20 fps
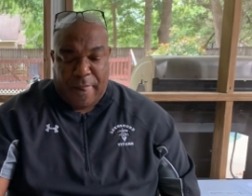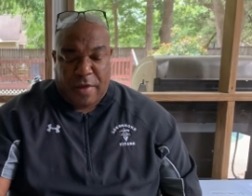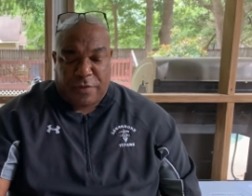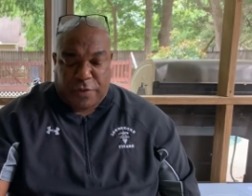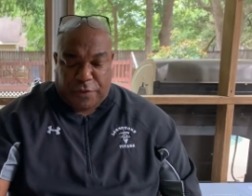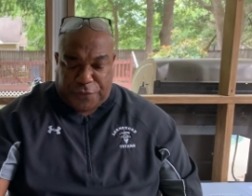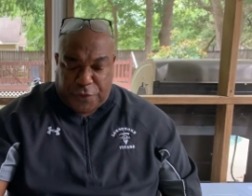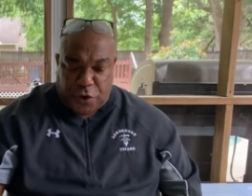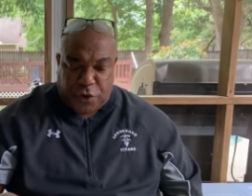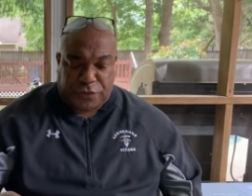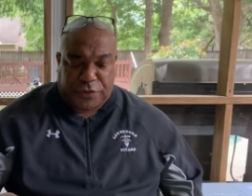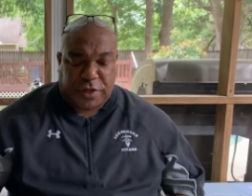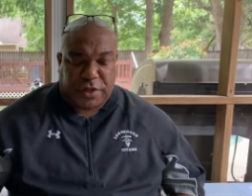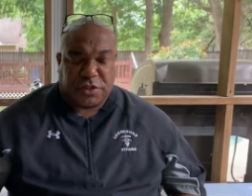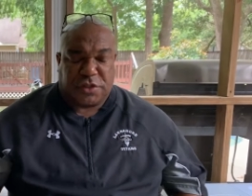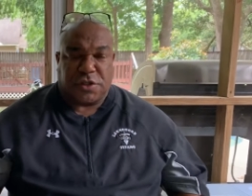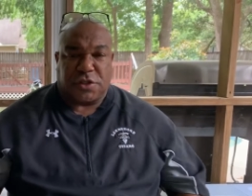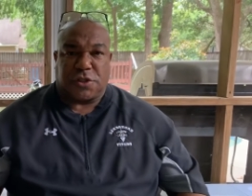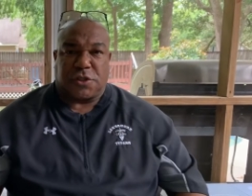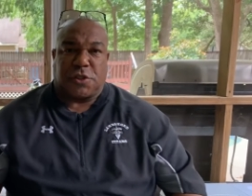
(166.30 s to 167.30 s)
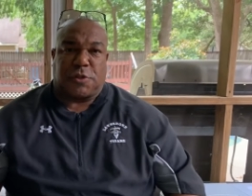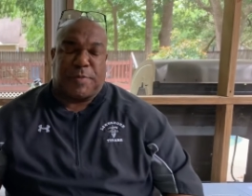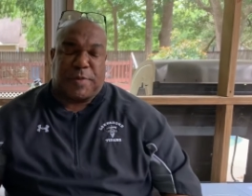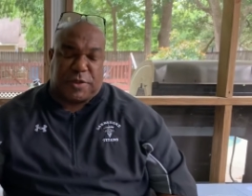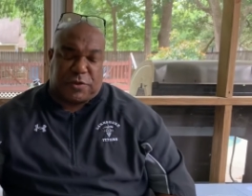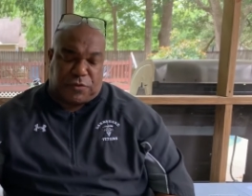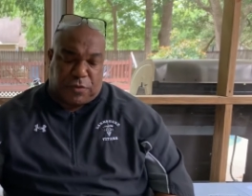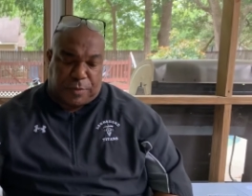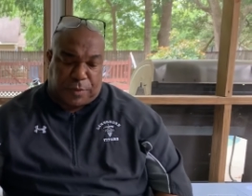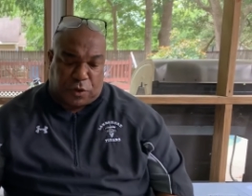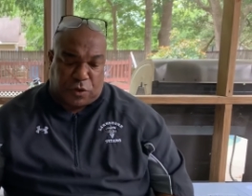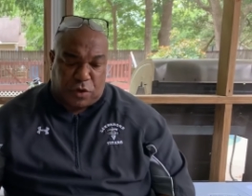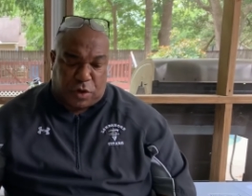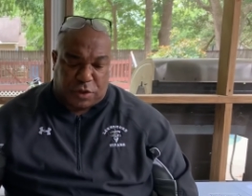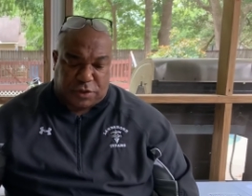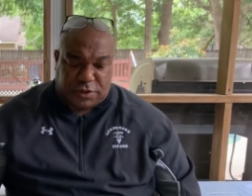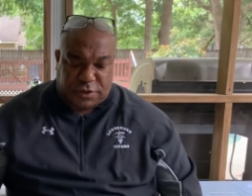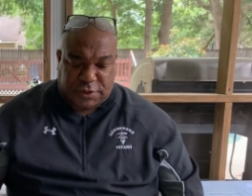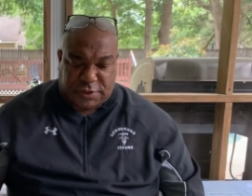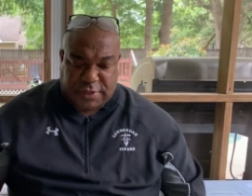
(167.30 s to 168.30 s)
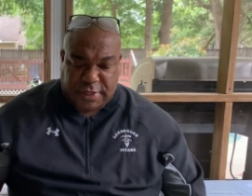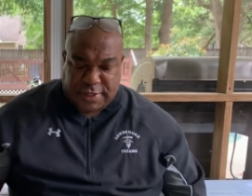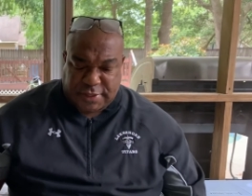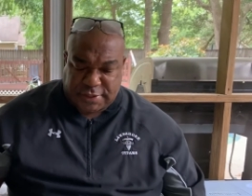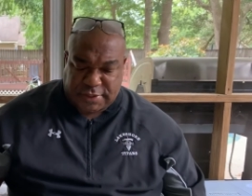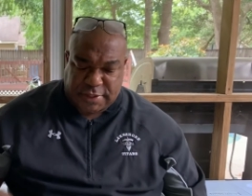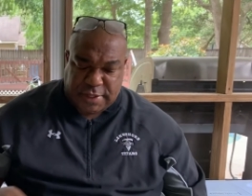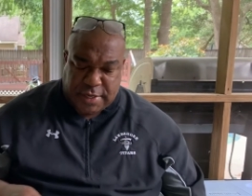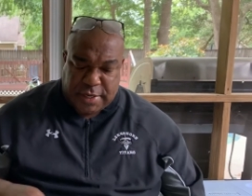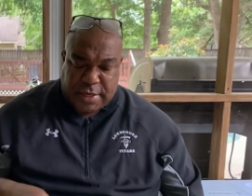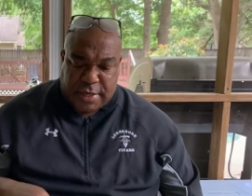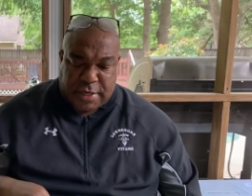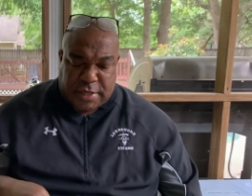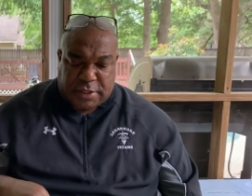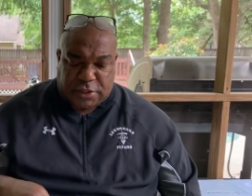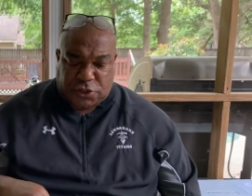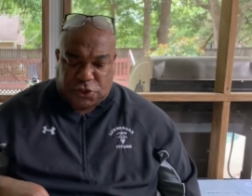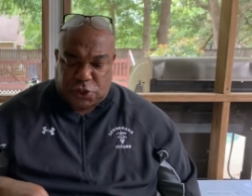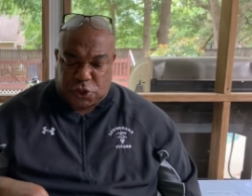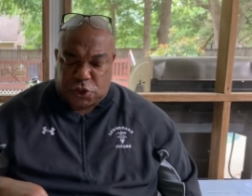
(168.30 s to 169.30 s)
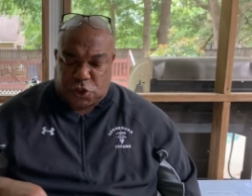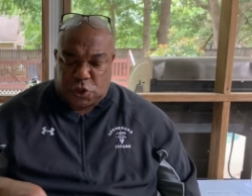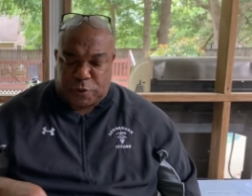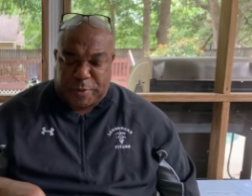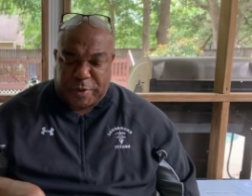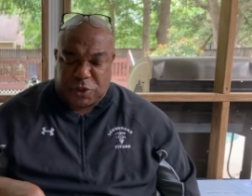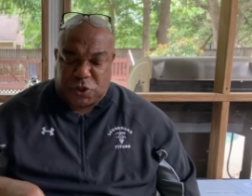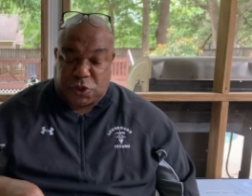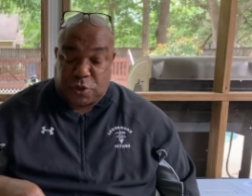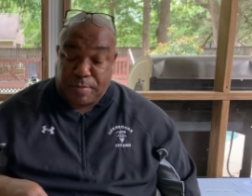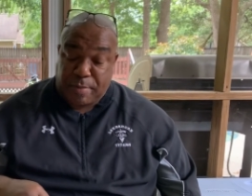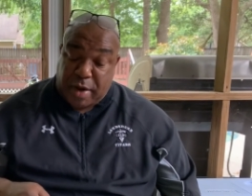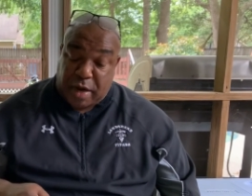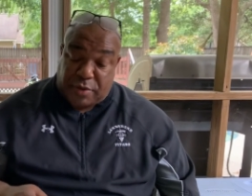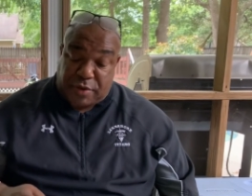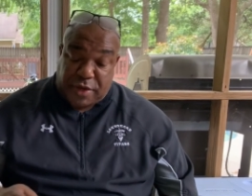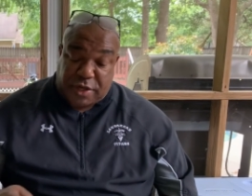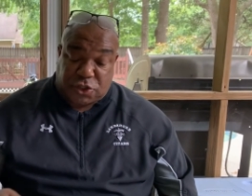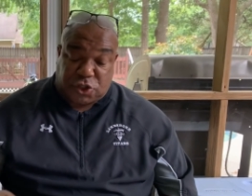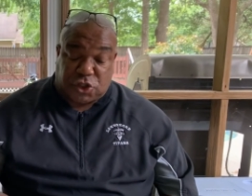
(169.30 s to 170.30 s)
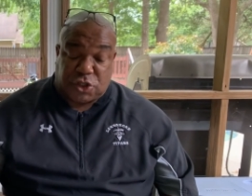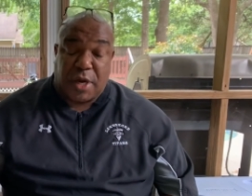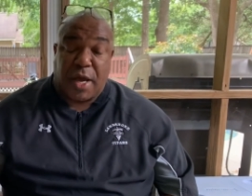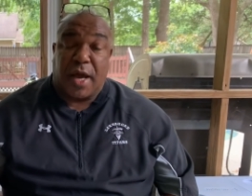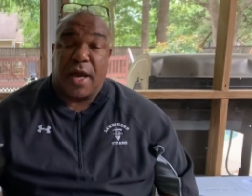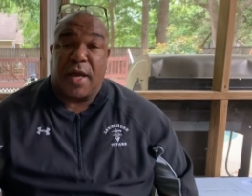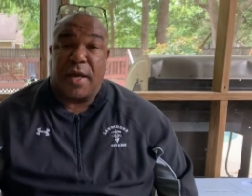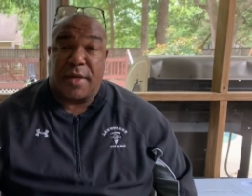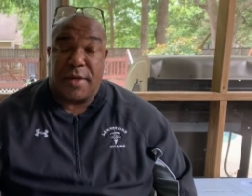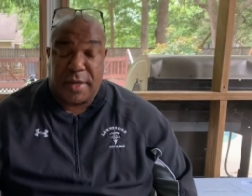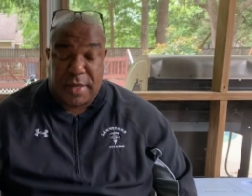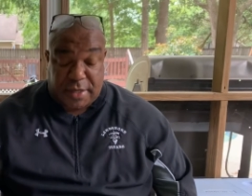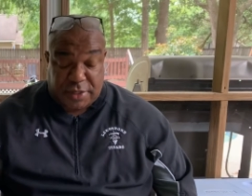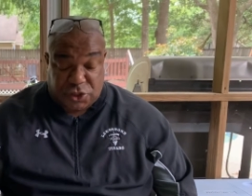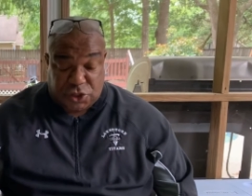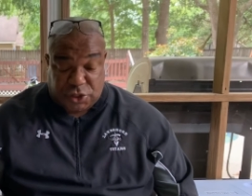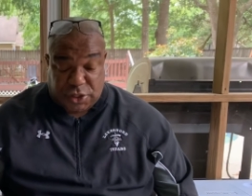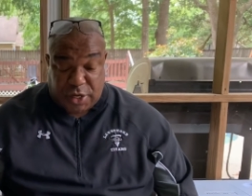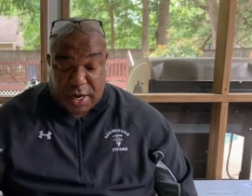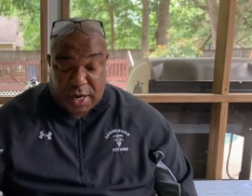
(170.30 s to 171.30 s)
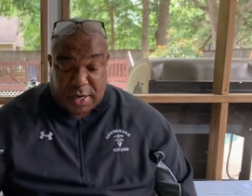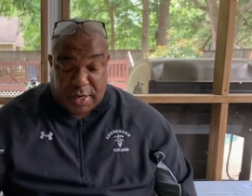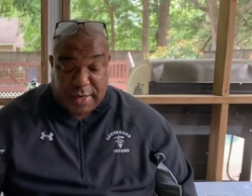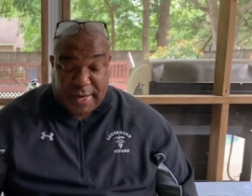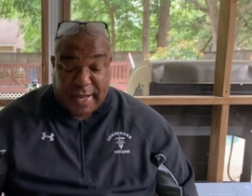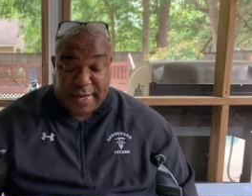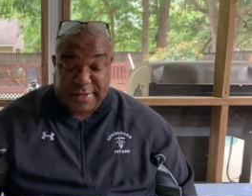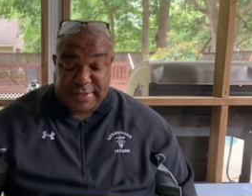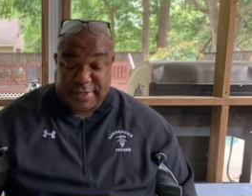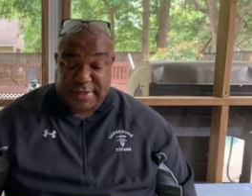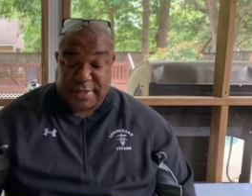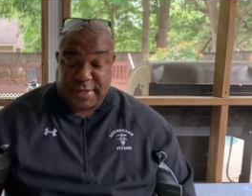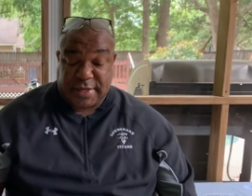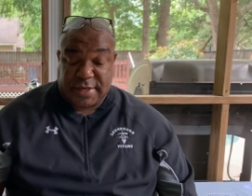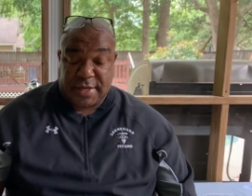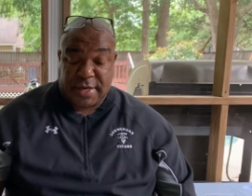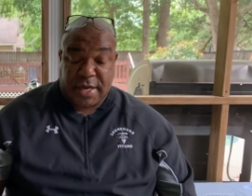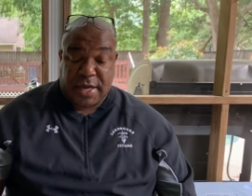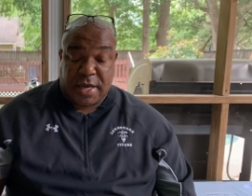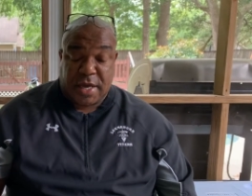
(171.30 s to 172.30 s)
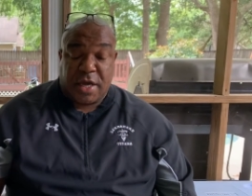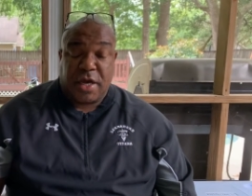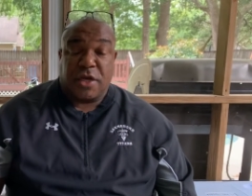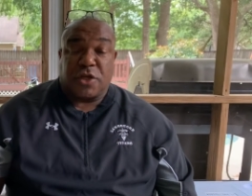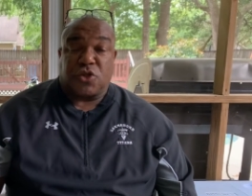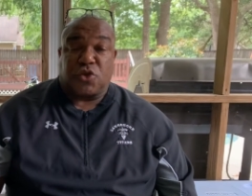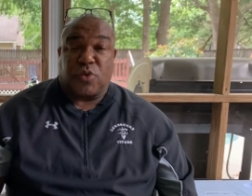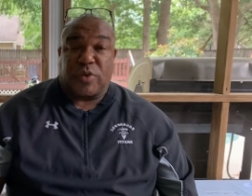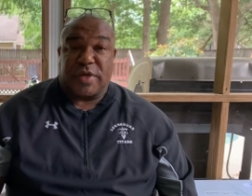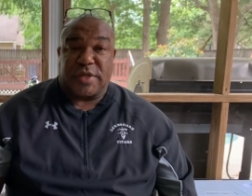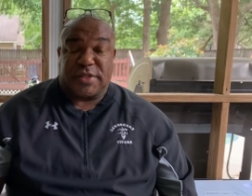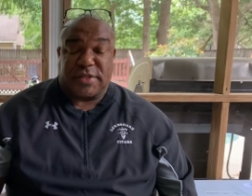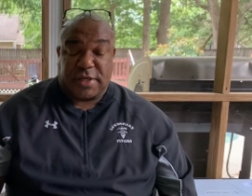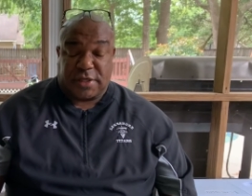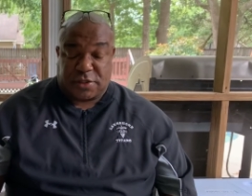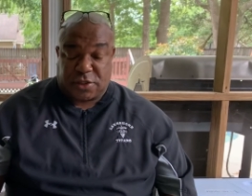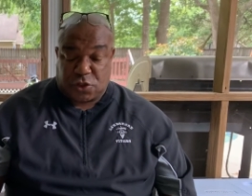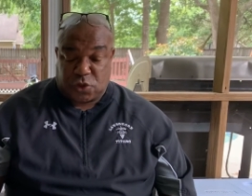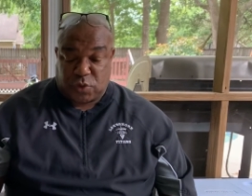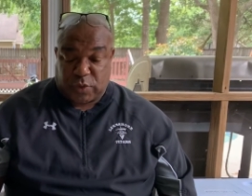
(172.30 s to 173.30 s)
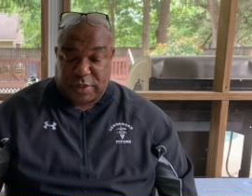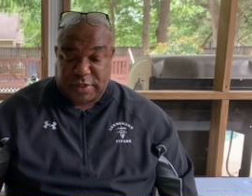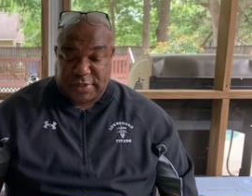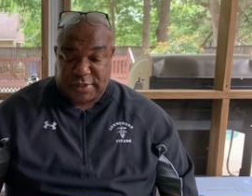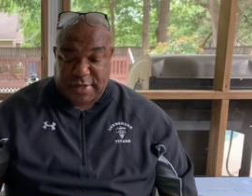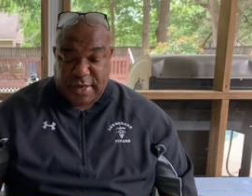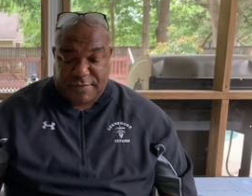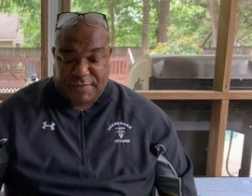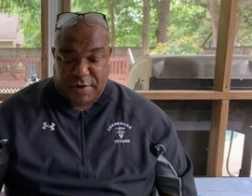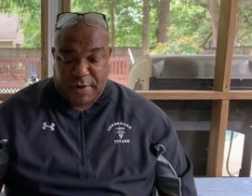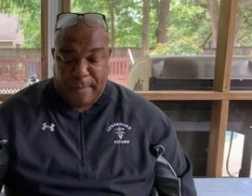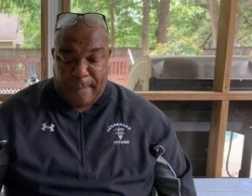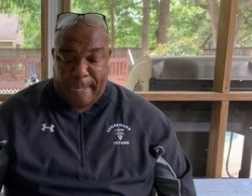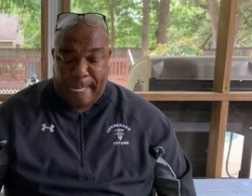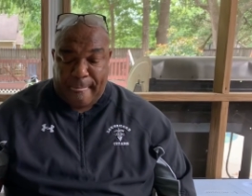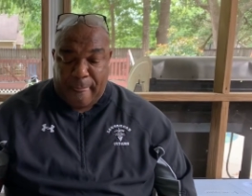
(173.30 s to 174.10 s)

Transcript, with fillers: The third thing Jesus speaks from the cross, he says, Jesus speaks to Mary and John in John 19, 26 and 27.